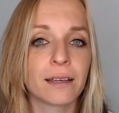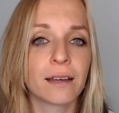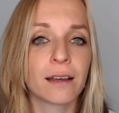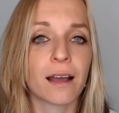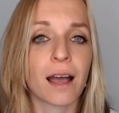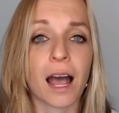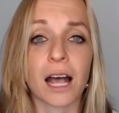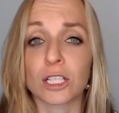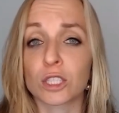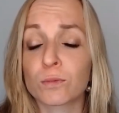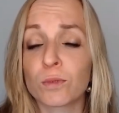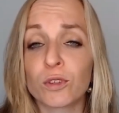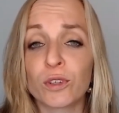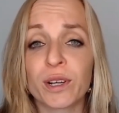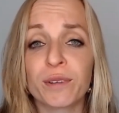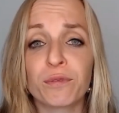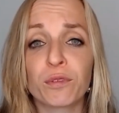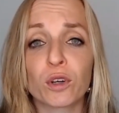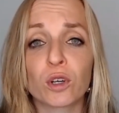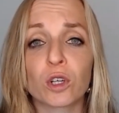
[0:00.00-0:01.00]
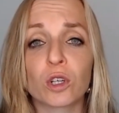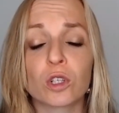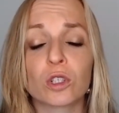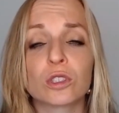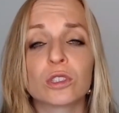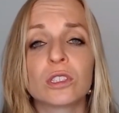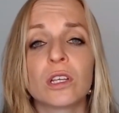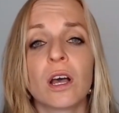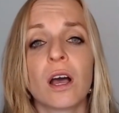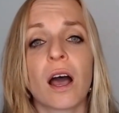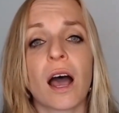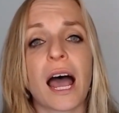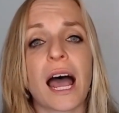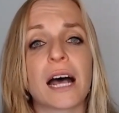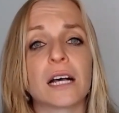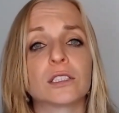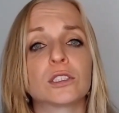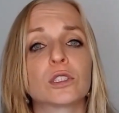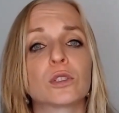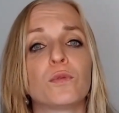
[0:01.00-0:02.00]
ask for referrals,
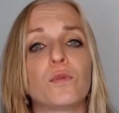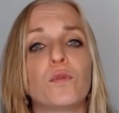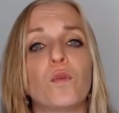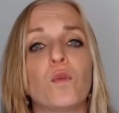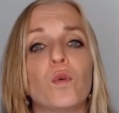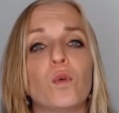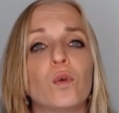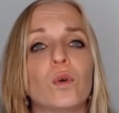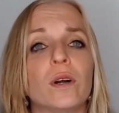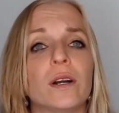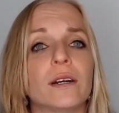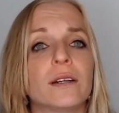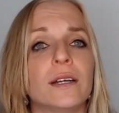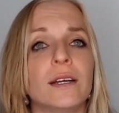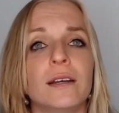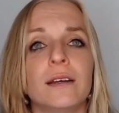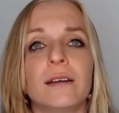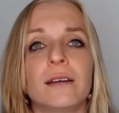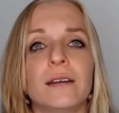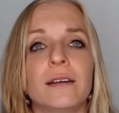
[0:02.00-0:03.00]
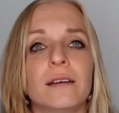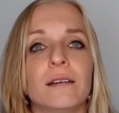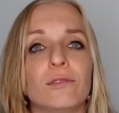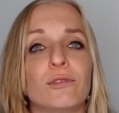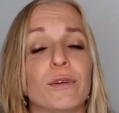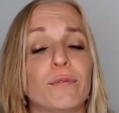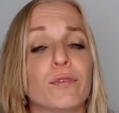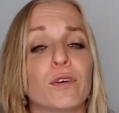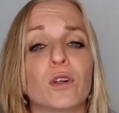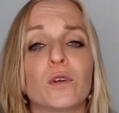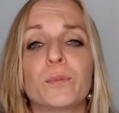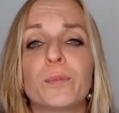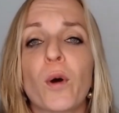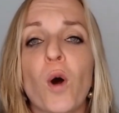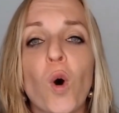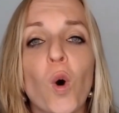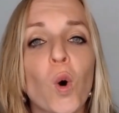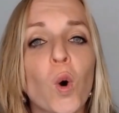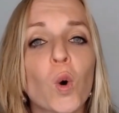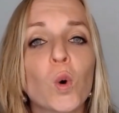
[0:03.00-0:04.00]
ask for referral
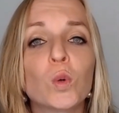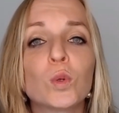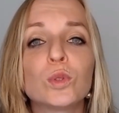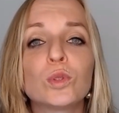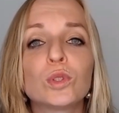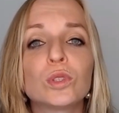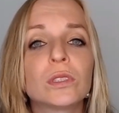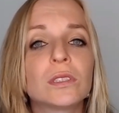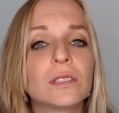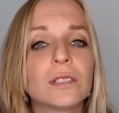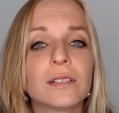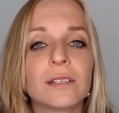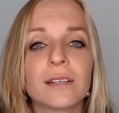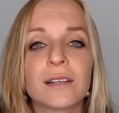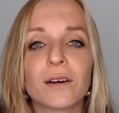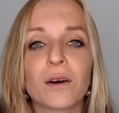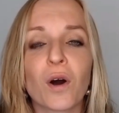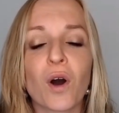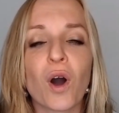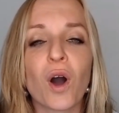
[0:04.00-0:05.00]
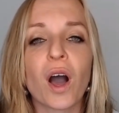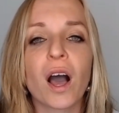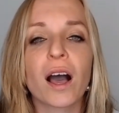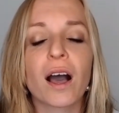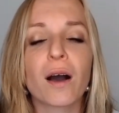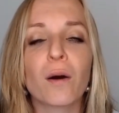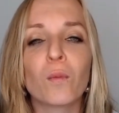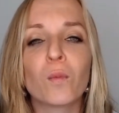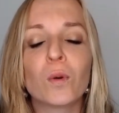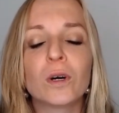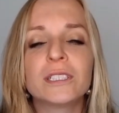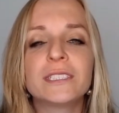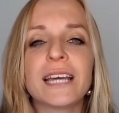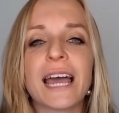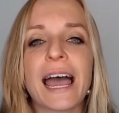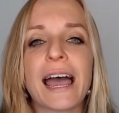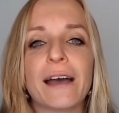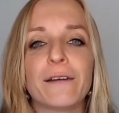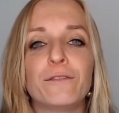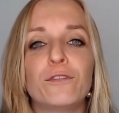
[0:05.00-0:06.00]
post,
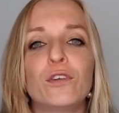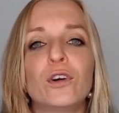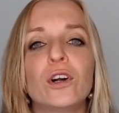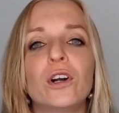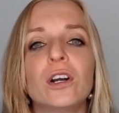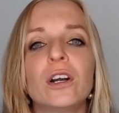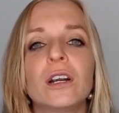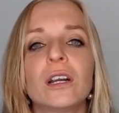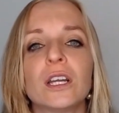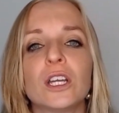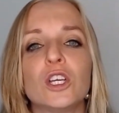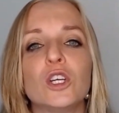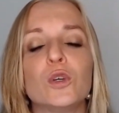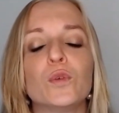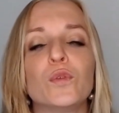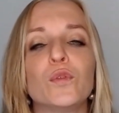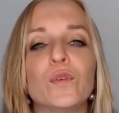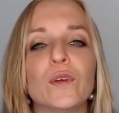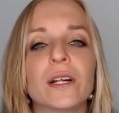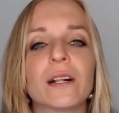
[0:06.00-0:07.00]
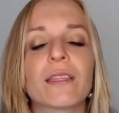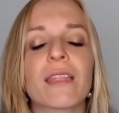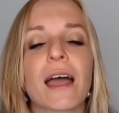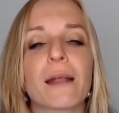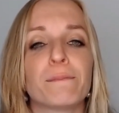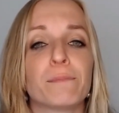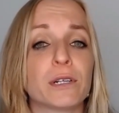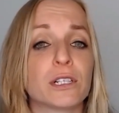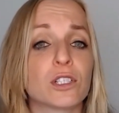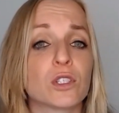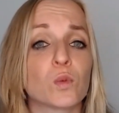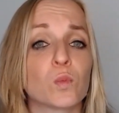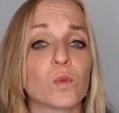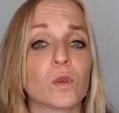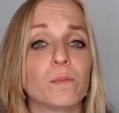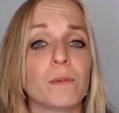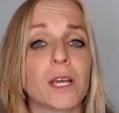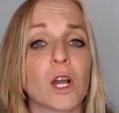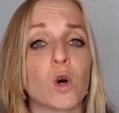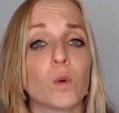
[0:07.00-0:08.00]
whatever you feel that person would
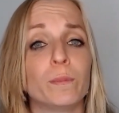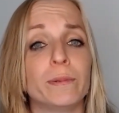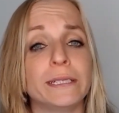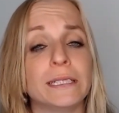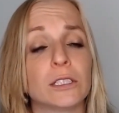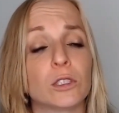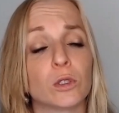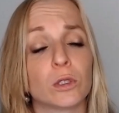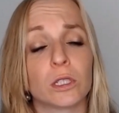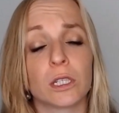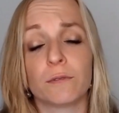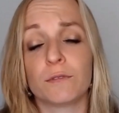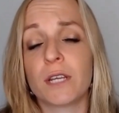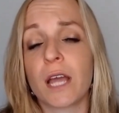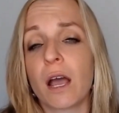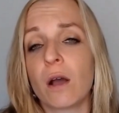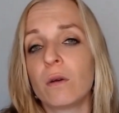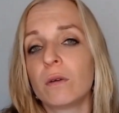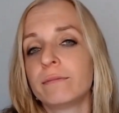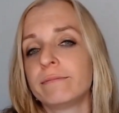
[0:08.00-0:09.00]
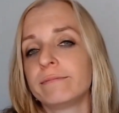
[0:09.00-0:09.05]
be open to. If no